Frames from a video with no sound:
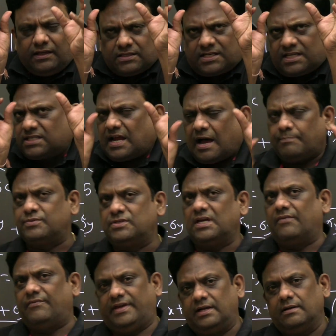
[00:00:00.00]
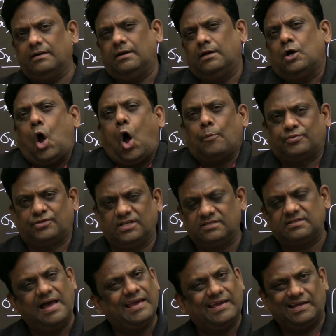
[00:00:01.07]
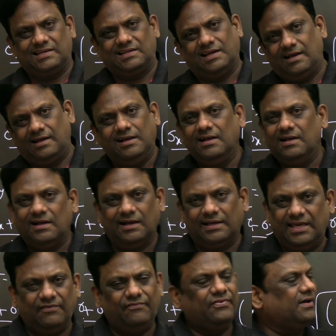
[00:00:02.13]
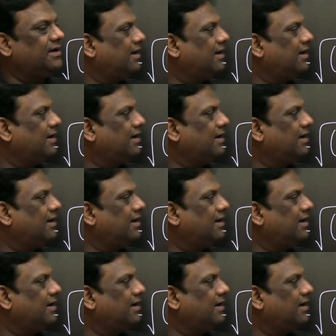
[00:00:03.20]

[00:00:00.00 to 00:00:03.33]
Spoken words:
just observing options, I can give